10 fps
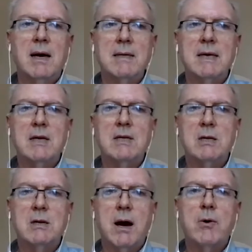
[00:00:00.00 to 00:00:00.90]
needed
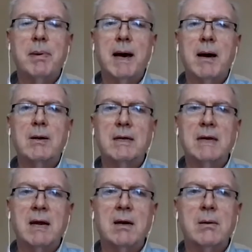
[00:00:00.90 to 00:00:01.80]
to know about
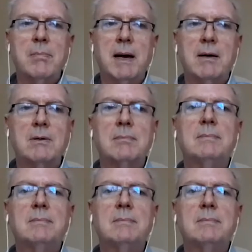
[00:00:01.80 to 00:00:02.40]
and care about.